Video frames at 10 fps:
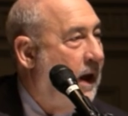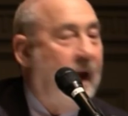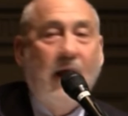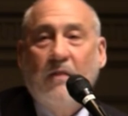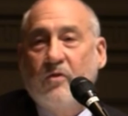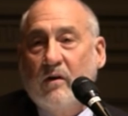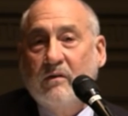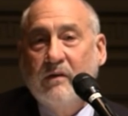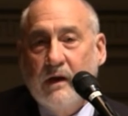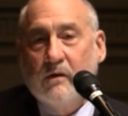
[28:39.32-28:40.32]
And the
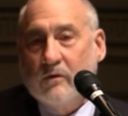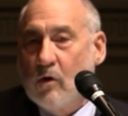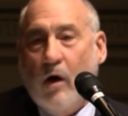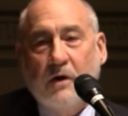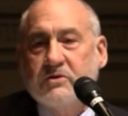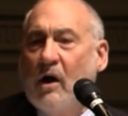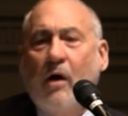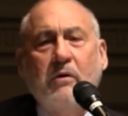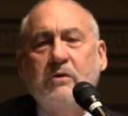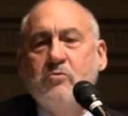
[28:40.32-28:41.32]
legal costs
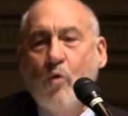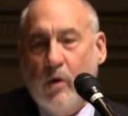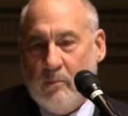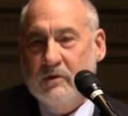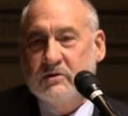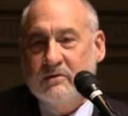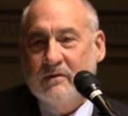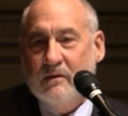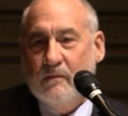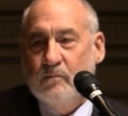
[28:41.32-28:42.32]
are enormous.
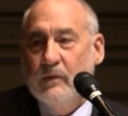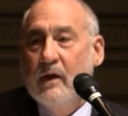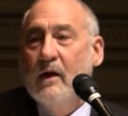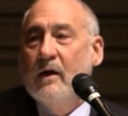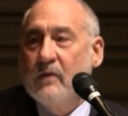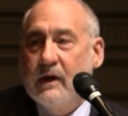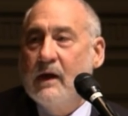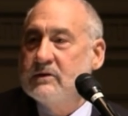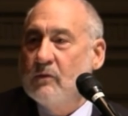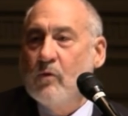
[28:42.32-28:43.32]
In the
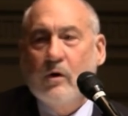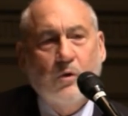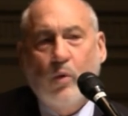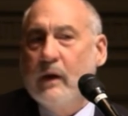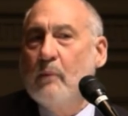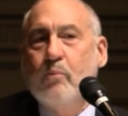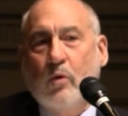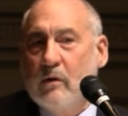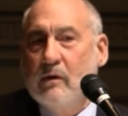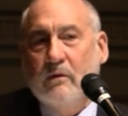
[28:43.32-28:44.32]
case of Uruguay, a
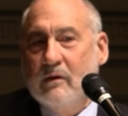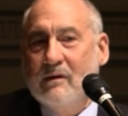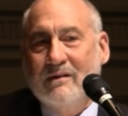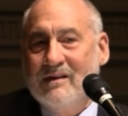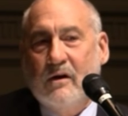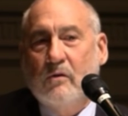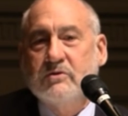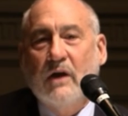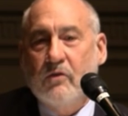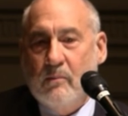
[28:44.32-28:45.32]
poor you know,
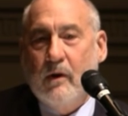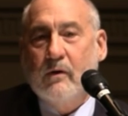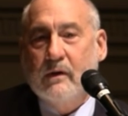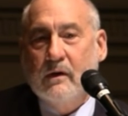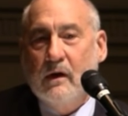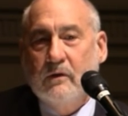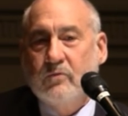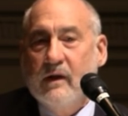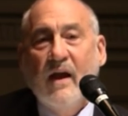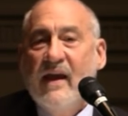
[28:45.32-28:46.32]
South American
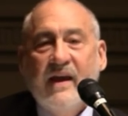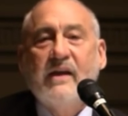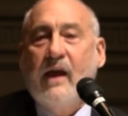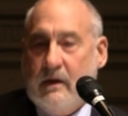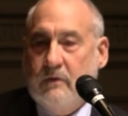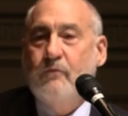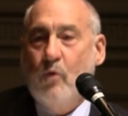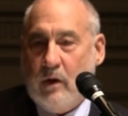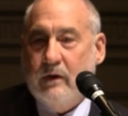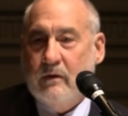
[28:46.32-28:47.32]
country, it can't
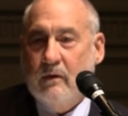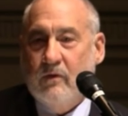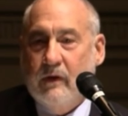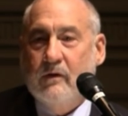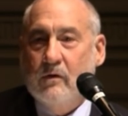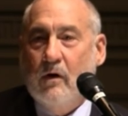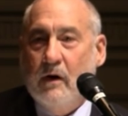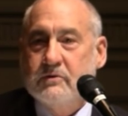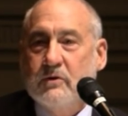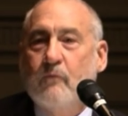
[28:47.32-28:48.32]
afford the legal
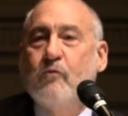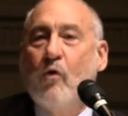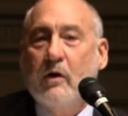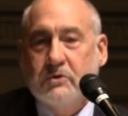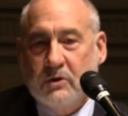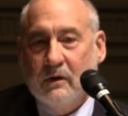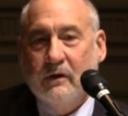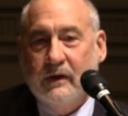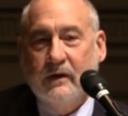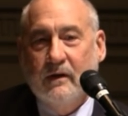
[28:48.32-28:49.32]
costs. So
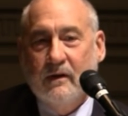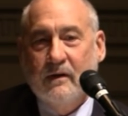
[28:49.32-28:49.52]
fortunately,